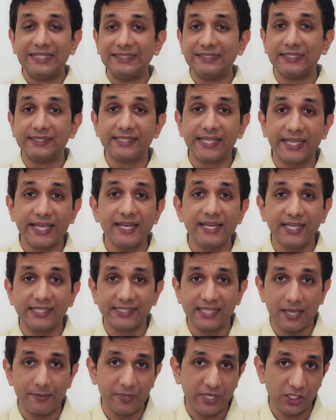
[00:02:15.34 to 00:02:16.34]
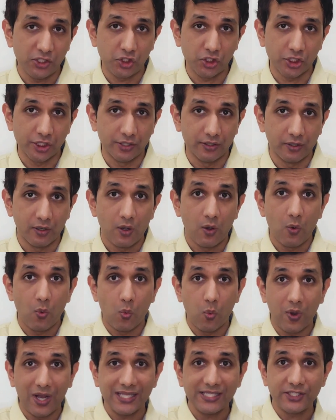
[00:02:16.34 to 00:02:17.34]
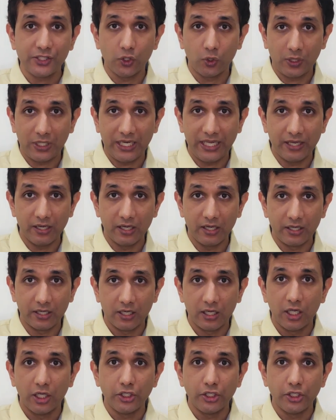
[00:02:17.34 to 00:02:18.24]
The second examination, once you clear